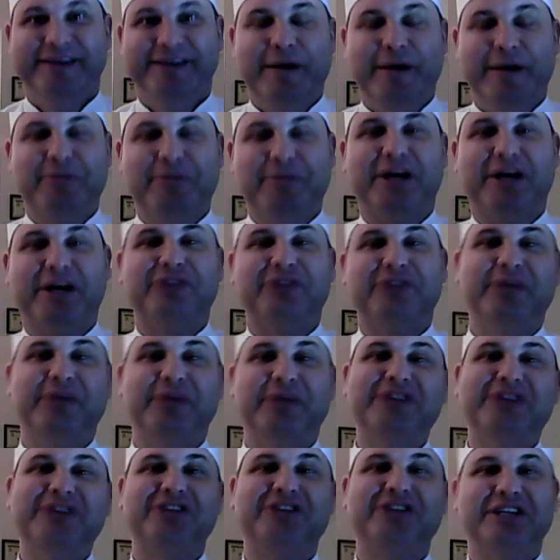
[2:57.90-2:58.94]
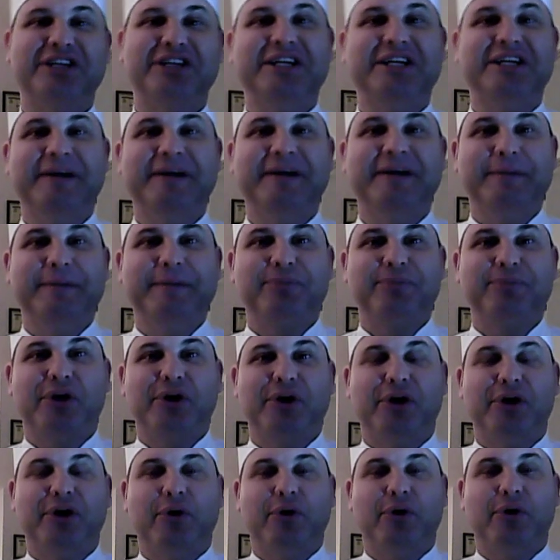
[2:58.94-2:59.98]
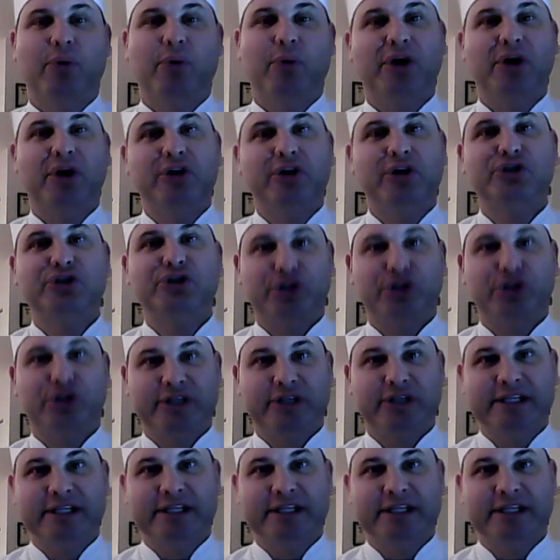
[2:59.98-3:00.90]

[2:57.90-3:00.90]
Because basically, what her journey